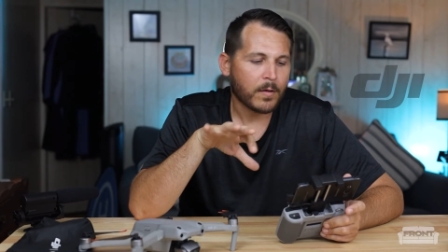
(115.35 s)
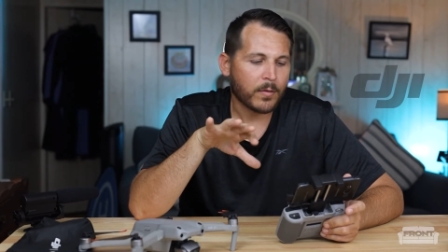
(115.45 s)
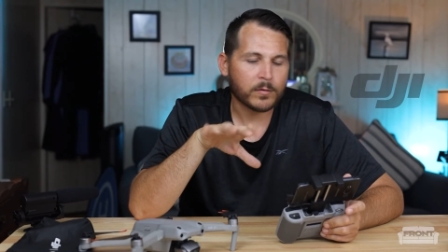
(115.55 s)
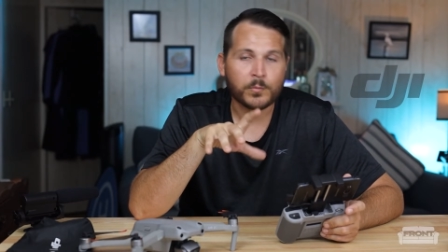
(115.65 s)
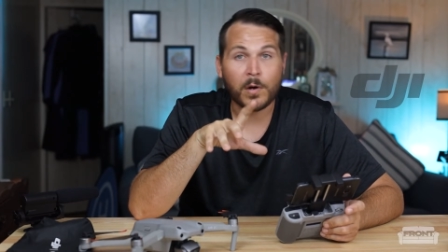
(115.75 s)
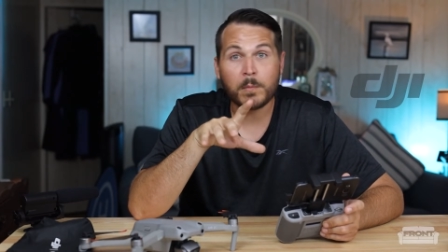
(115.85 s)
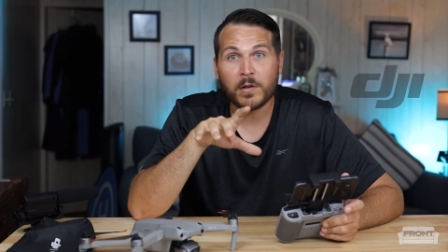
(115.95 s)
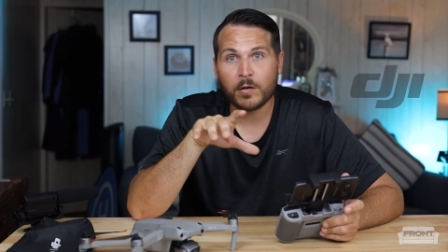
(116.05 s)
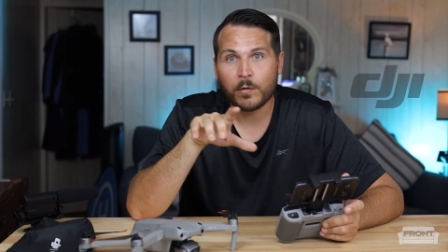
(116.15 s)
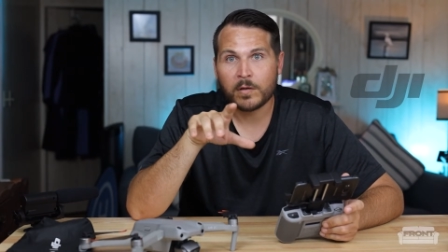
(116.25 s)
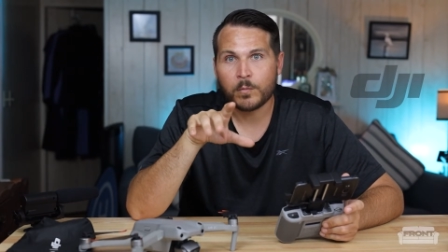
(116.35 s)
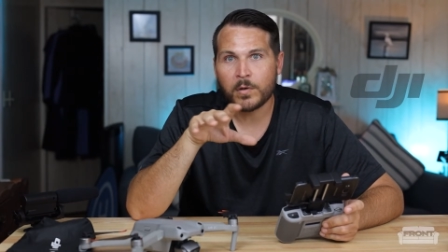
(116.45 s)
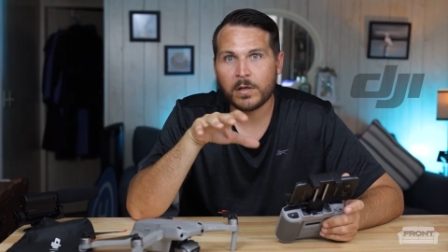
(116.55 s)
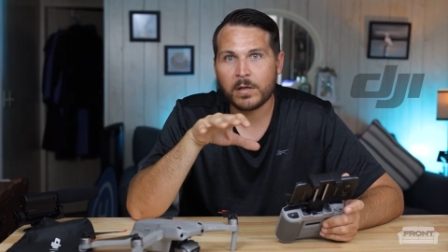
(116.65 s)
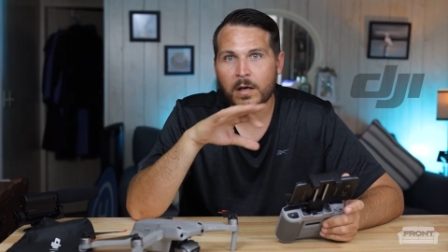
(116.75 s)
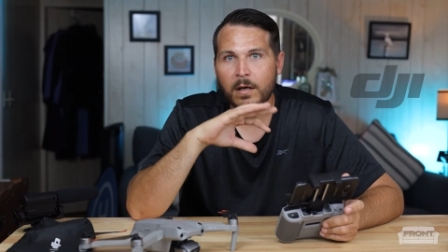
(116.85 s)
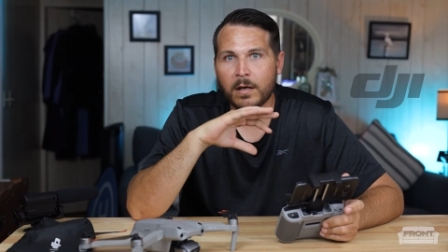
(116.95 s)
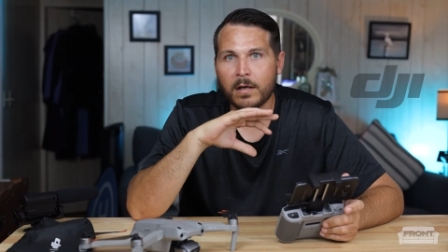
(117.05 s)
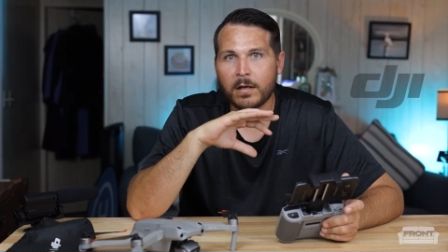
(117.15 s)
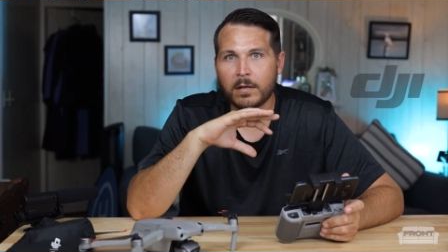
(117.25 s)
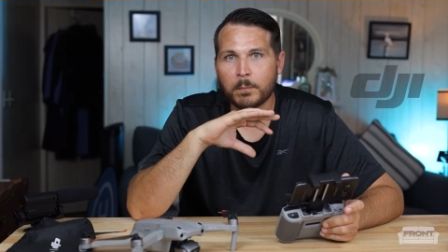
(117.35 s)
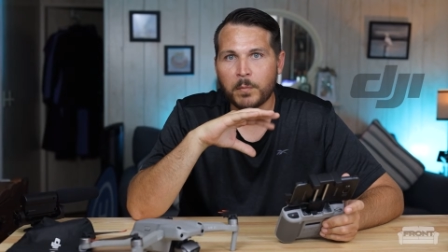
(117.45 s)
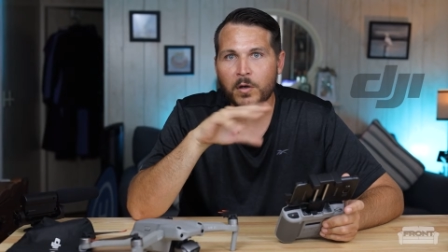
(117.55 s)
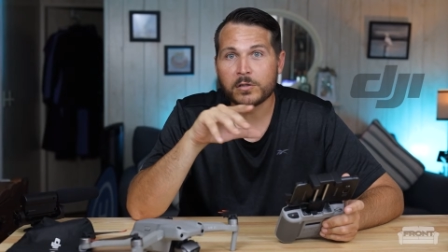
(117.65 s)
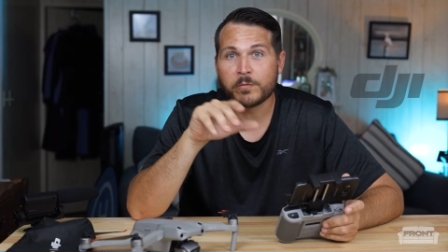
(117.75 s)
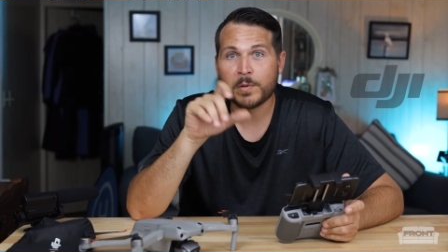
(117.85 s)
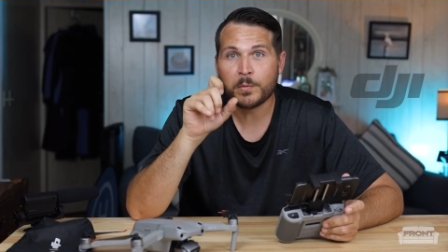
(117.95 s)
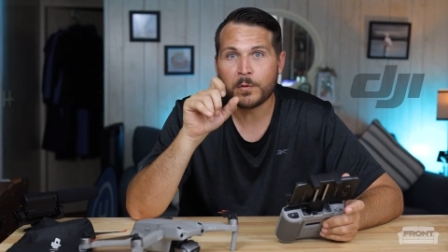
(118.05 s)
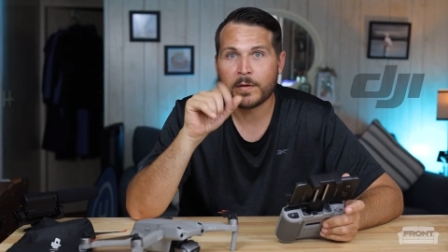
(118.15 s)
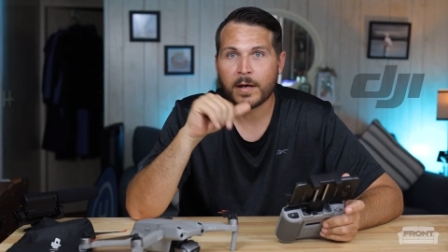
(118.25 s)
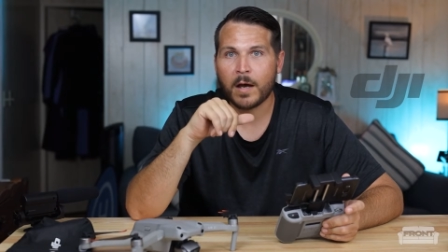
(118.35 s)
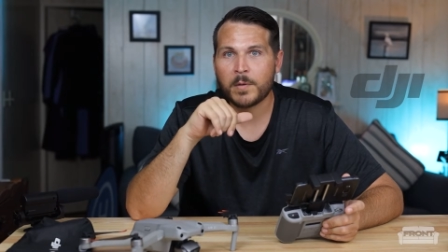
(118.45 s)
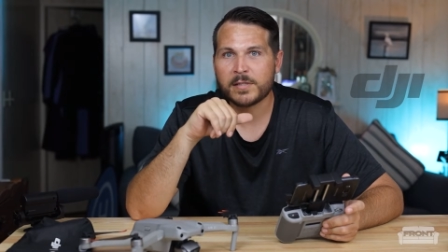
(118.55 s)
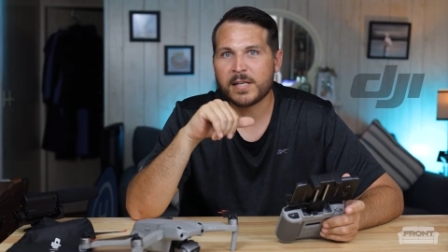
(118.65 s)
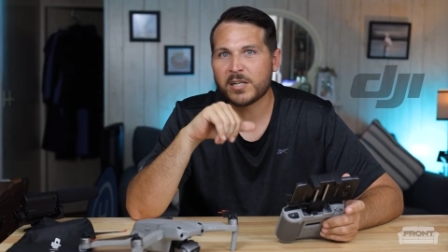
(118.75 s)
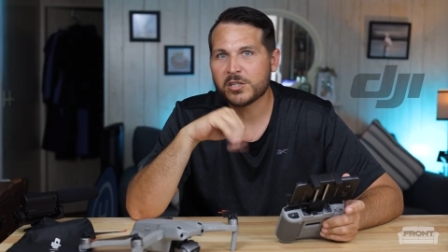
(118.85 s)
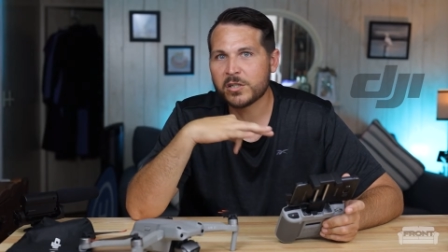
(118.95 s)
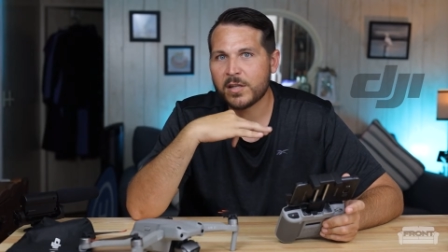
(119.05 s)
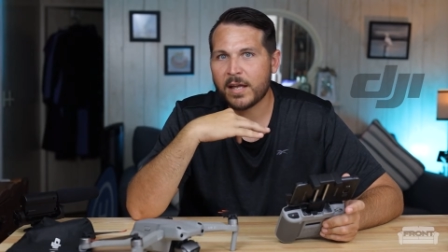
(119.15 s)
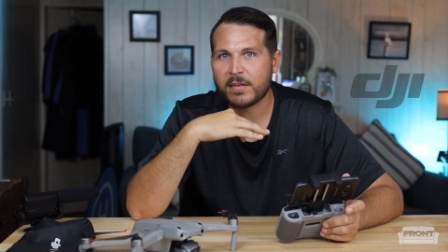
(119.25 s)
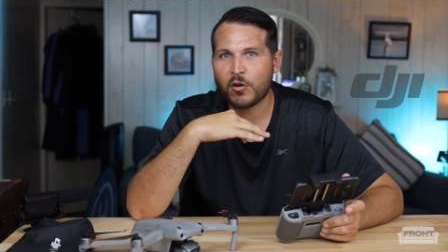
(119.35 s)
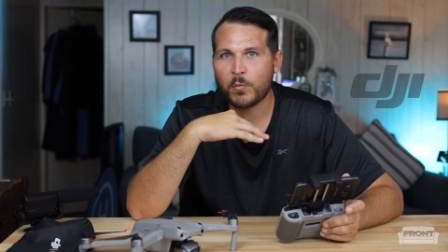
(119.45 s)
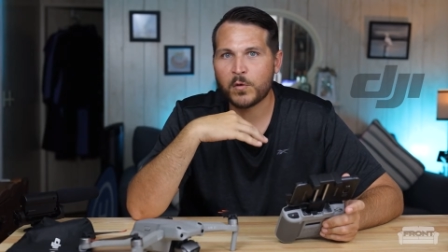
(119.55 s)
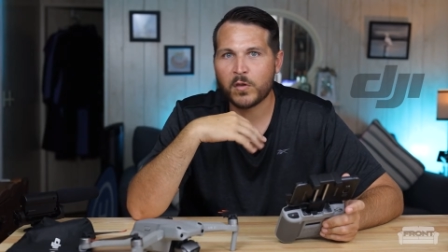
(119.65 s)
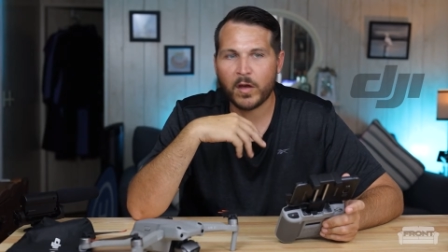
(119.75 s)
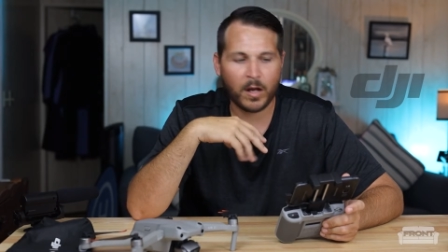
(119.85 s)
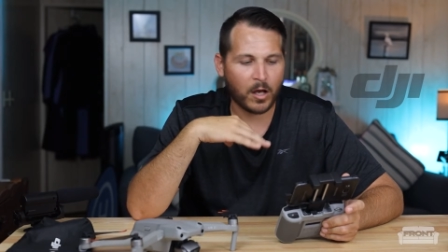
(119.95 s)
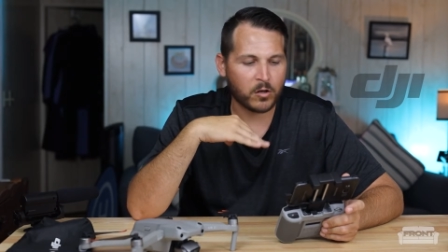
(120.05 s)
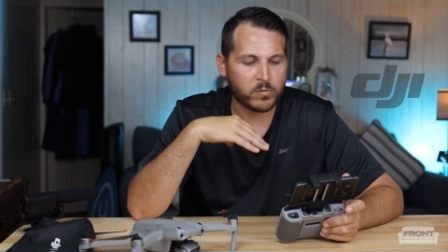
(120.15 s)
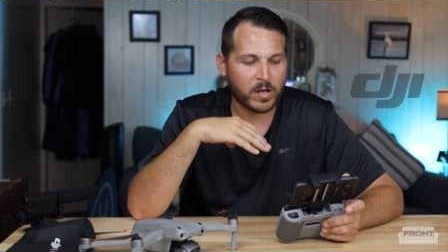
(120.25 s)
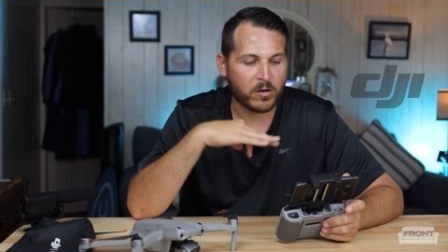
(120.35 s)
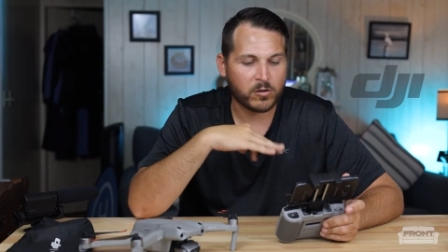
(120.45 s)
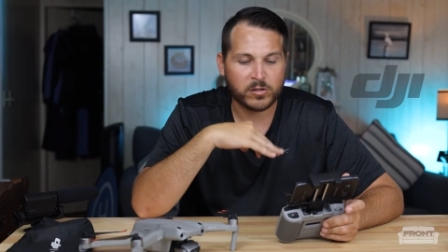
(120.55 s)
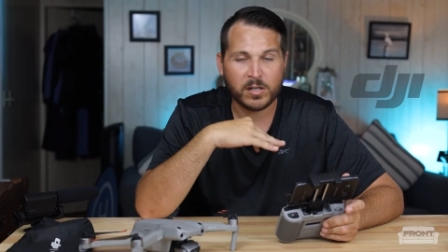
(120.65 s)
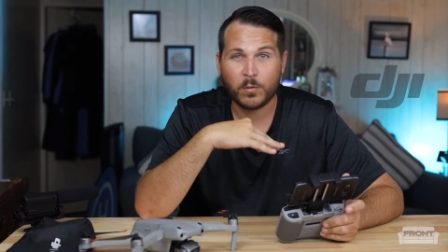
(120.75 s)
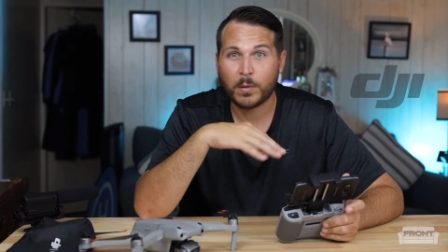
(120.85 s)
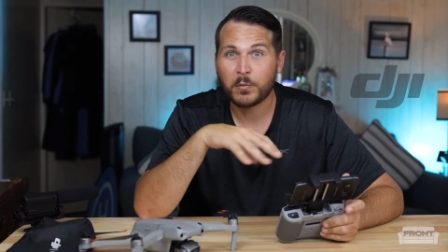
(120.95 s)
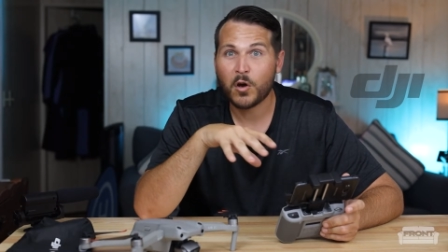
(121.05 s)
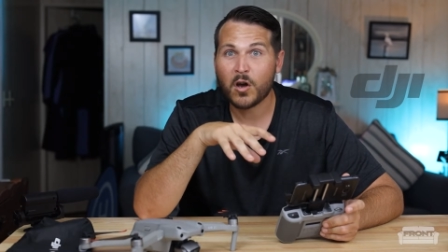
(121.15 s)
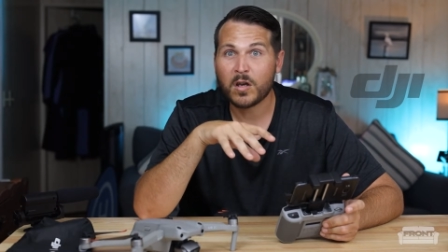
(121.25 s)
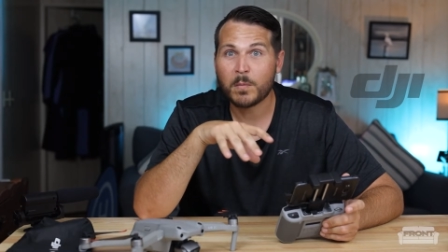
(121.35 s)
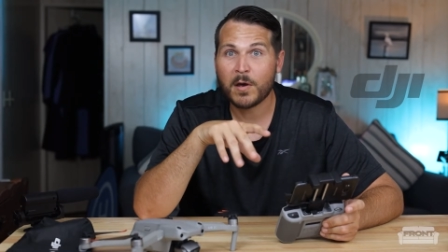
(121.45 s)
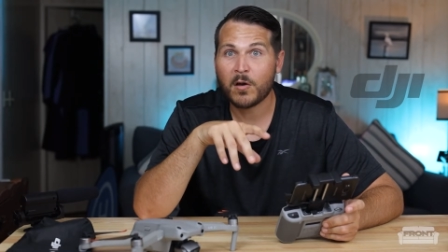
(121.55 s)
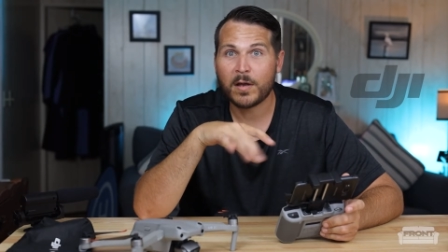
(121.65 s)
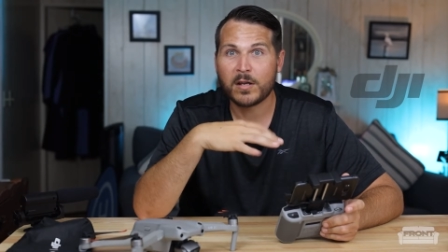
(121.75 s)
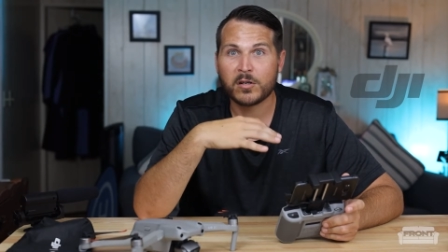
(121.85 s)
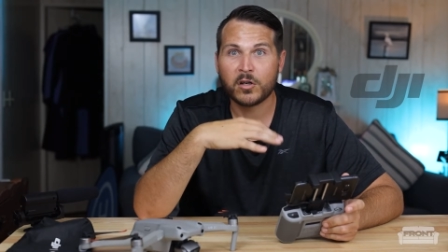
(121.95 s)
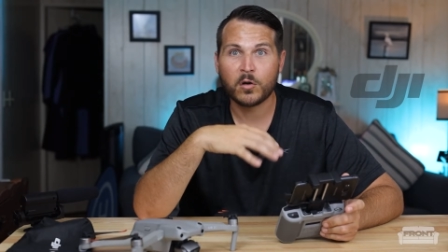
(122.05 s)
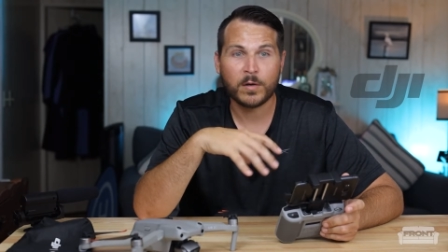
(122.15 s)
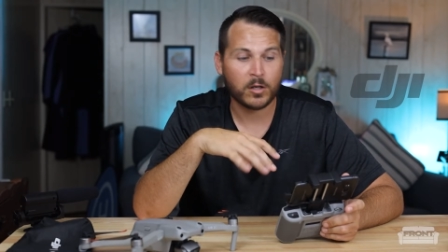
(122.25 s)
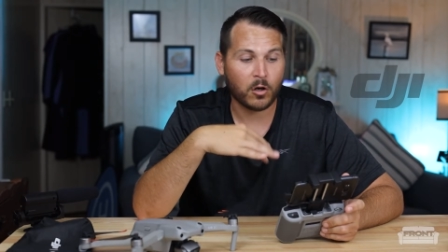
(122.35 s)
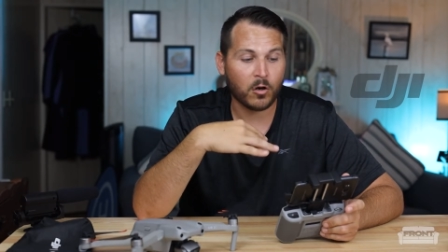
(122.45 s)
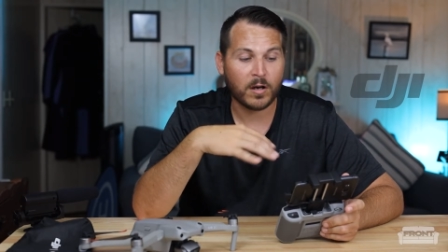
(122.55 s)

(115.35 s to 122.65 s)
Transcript: There's probably going to be a bunch of people in the comment section that tell me that I do not understand what I'm talking about and go into all